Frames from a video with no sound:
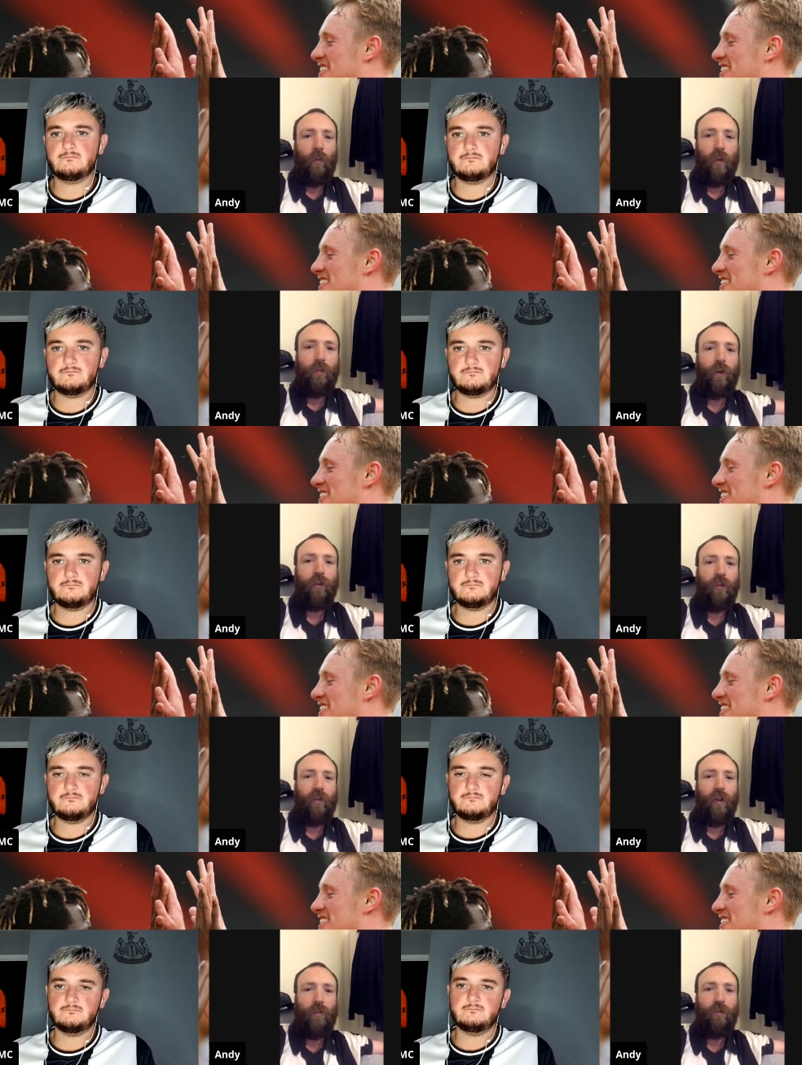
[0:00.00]
Speaker 1: one the first in
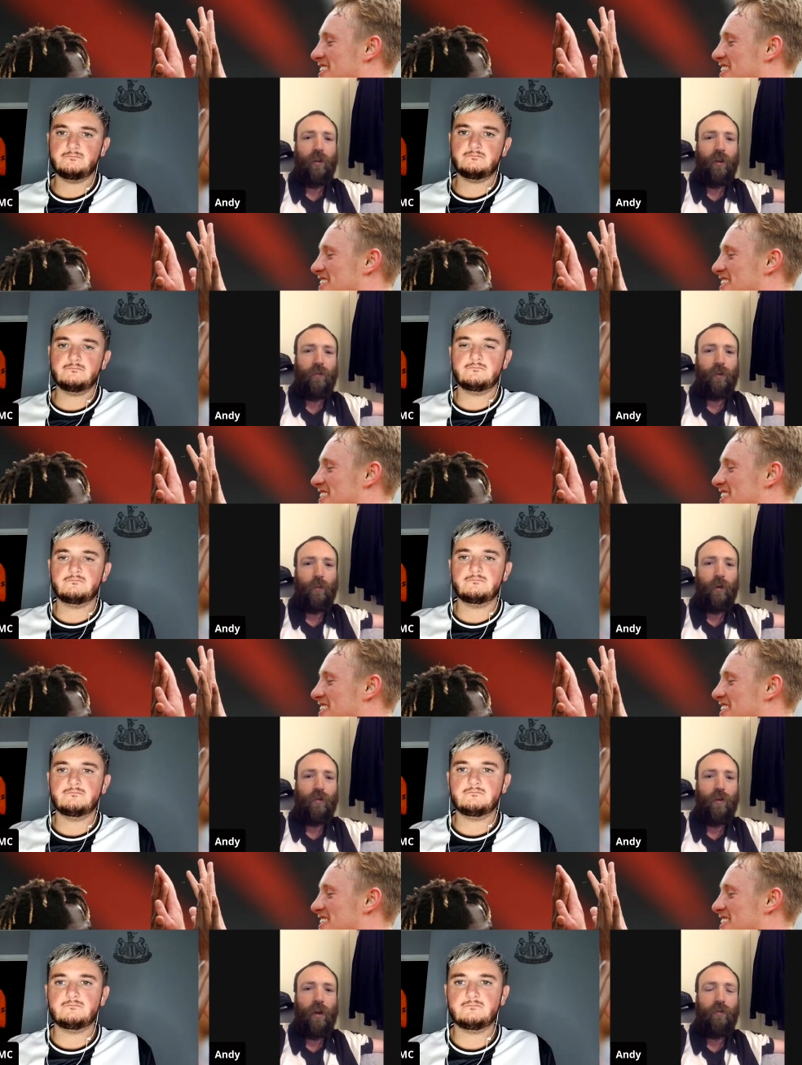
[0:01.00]
the team sheet if you want to
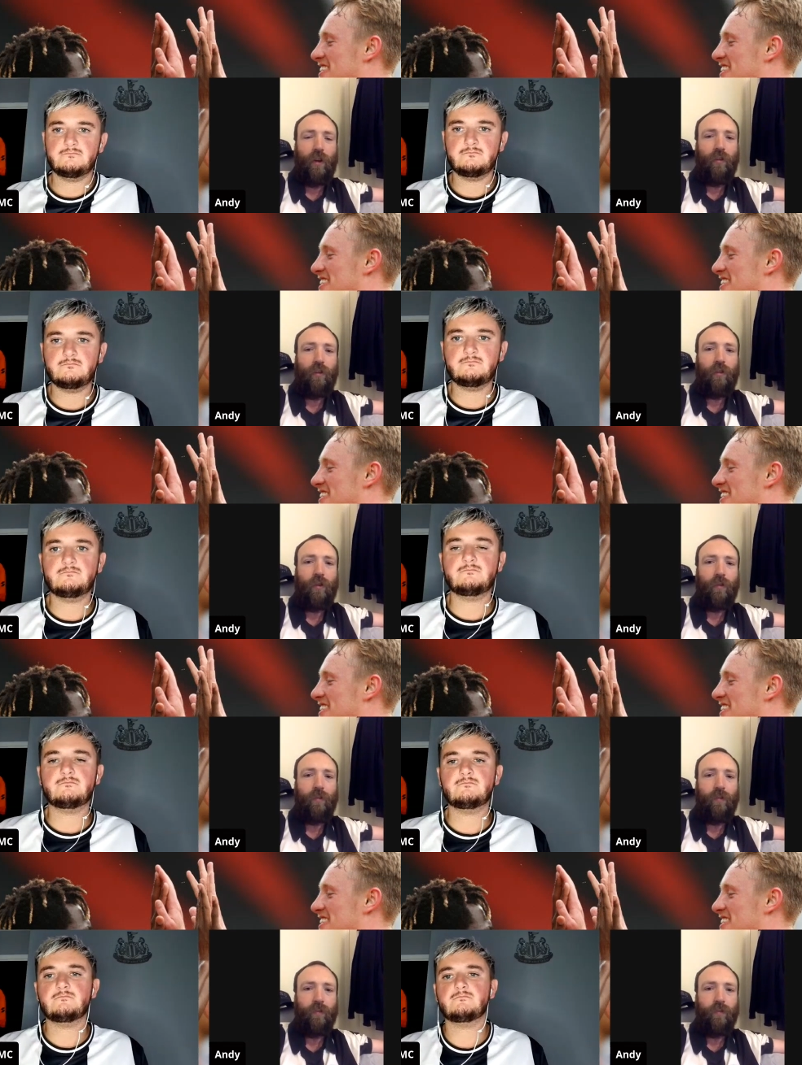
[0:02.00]
create chances.
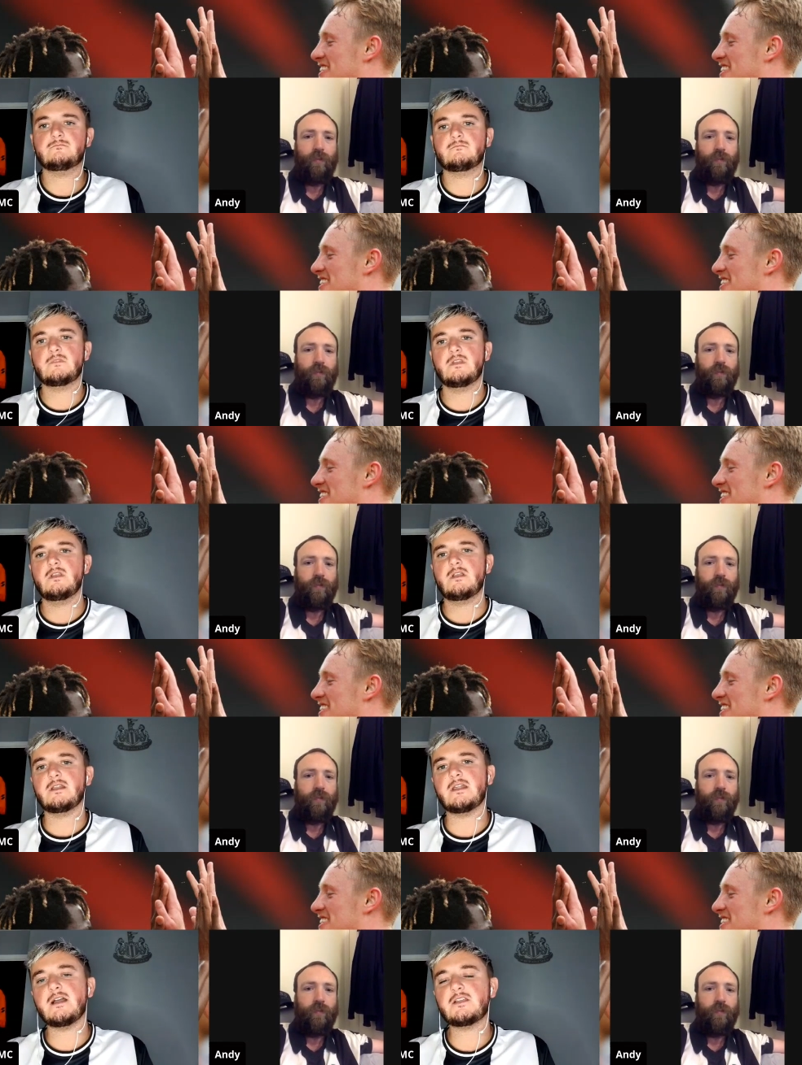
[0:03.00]

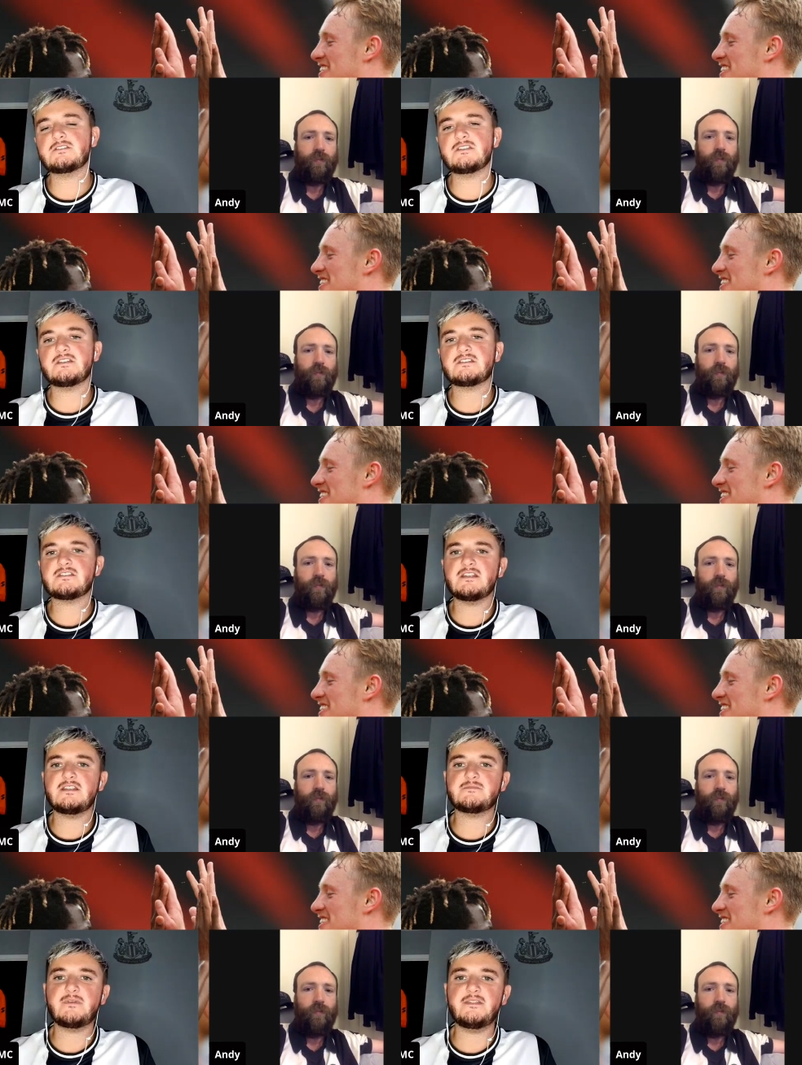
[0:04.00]
Speaker 2: And because it's
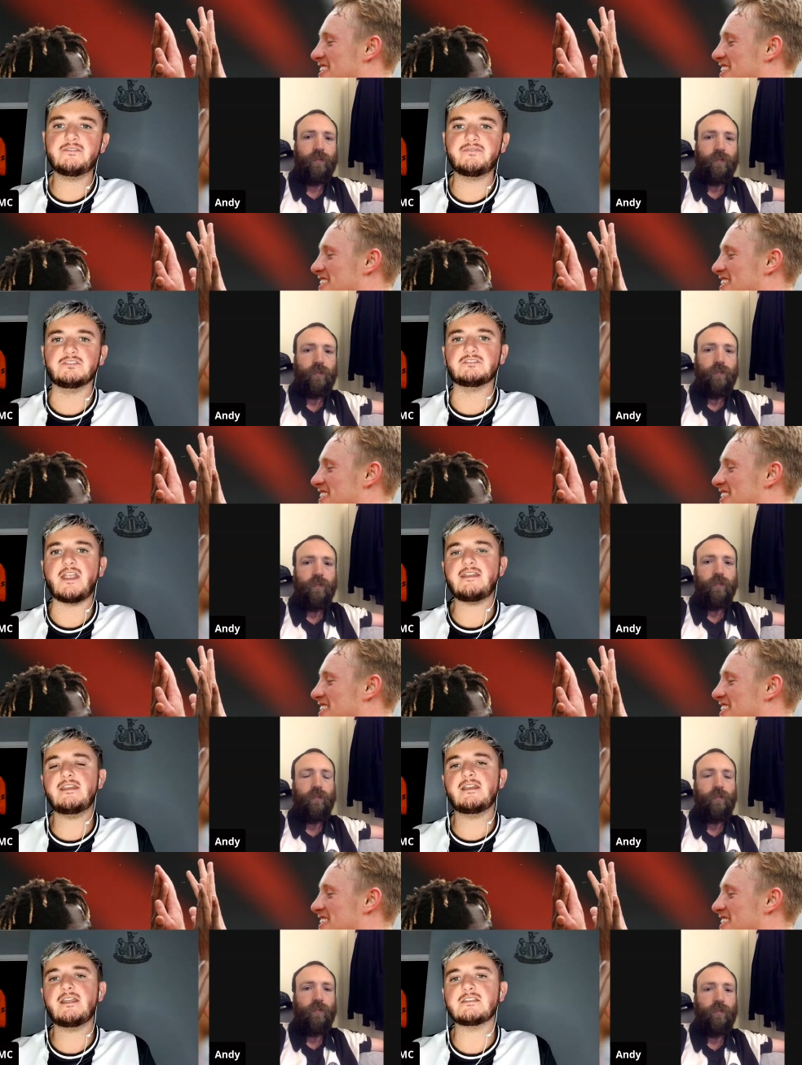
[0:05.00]
he's played the full 90
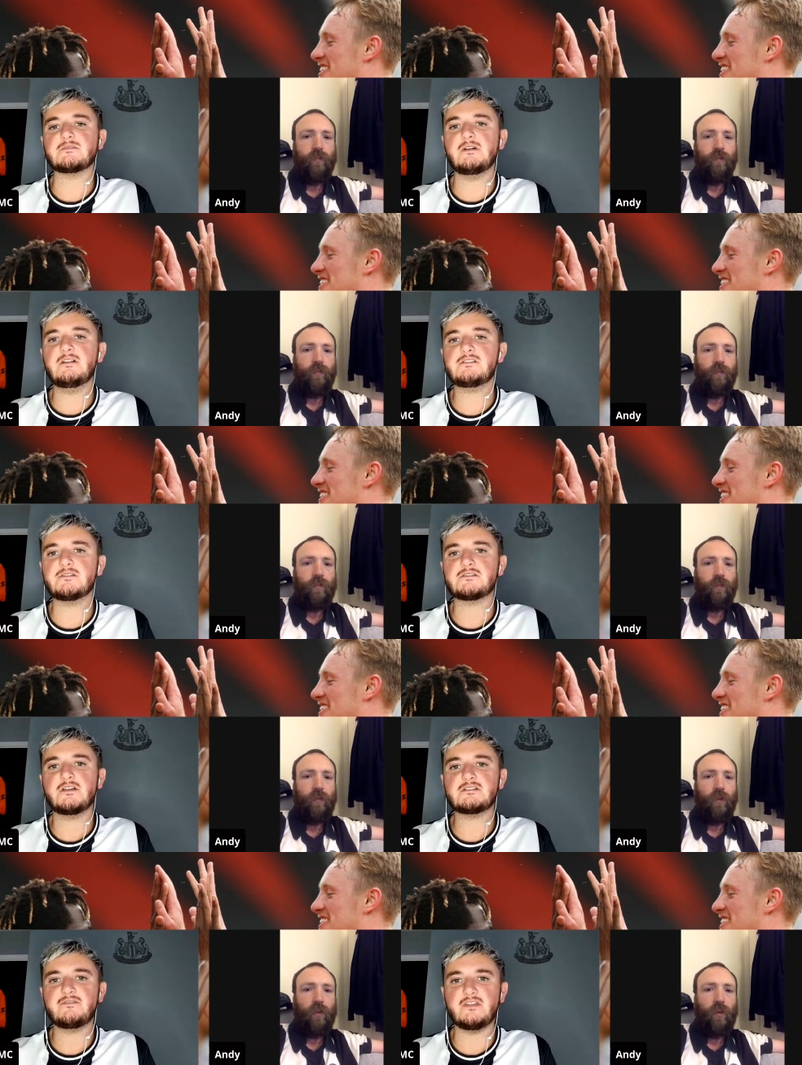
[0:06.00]
tonight as well. So it's not
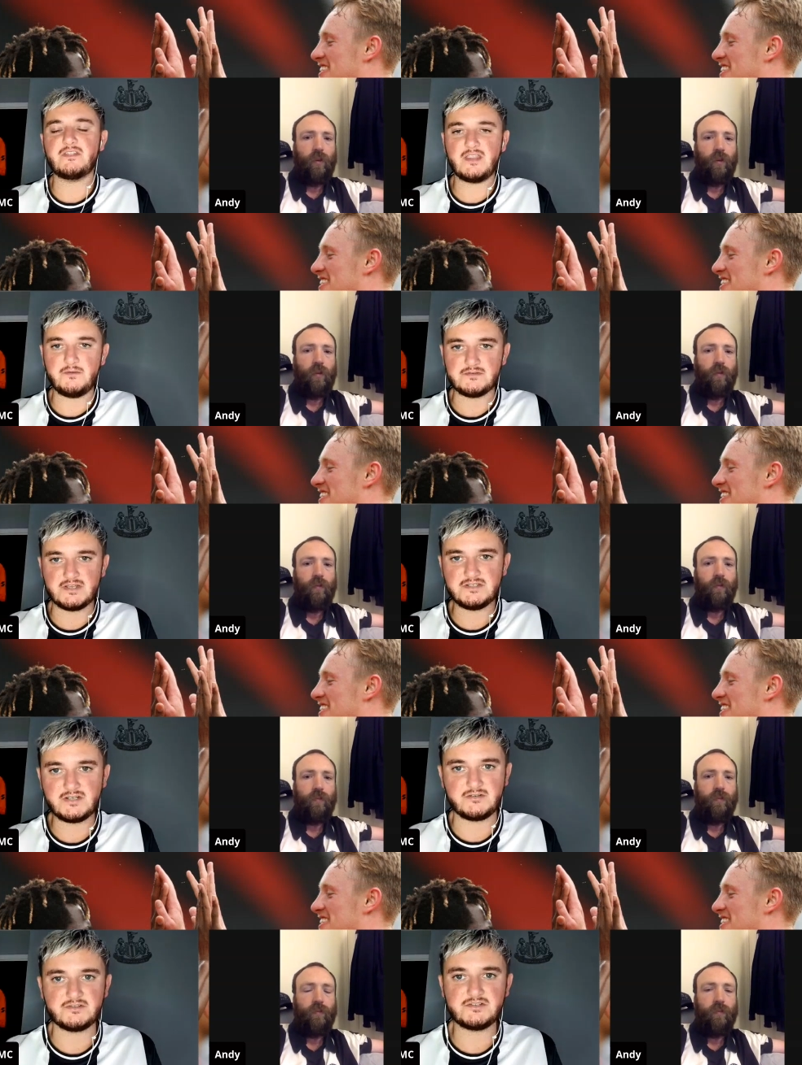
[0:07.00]
as if you'd think he was
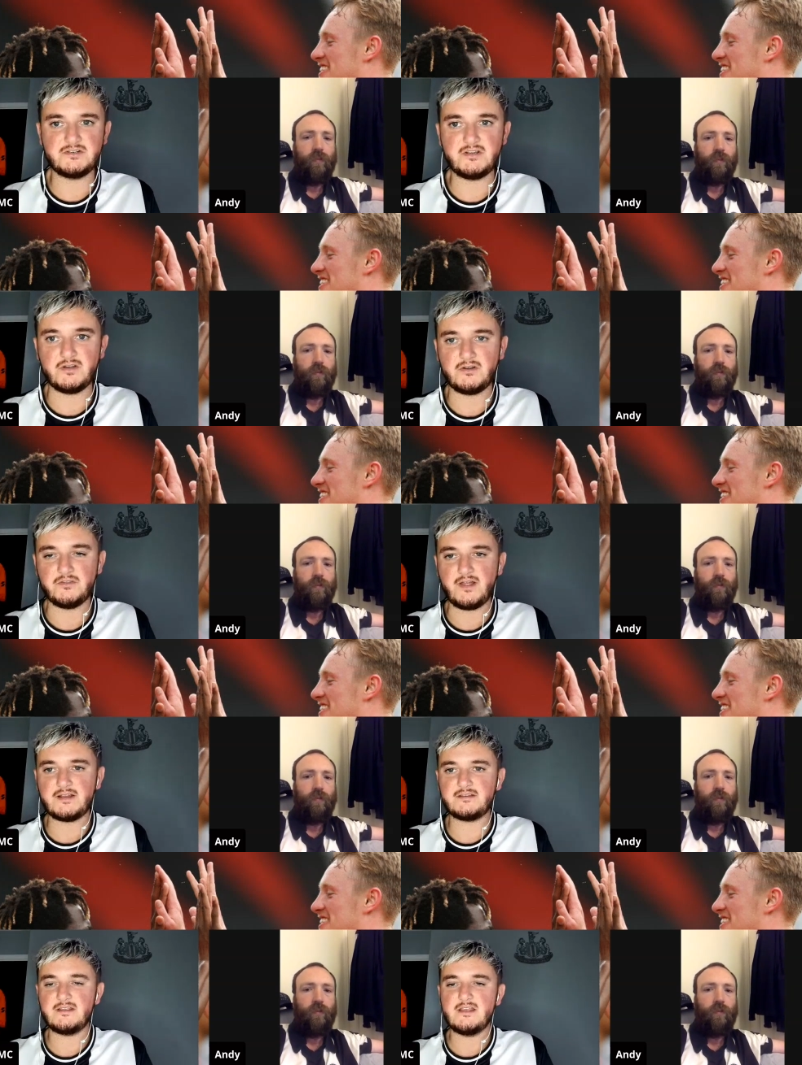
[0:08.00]
injured on Sunday or, or that
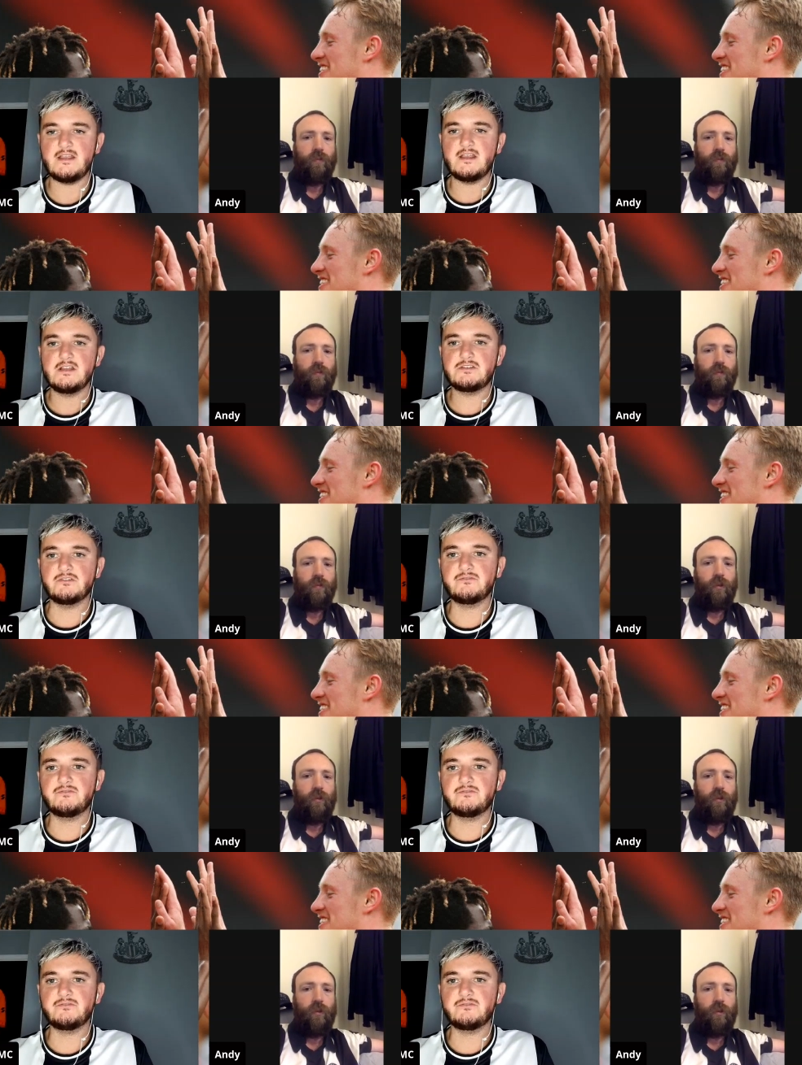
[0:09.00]
done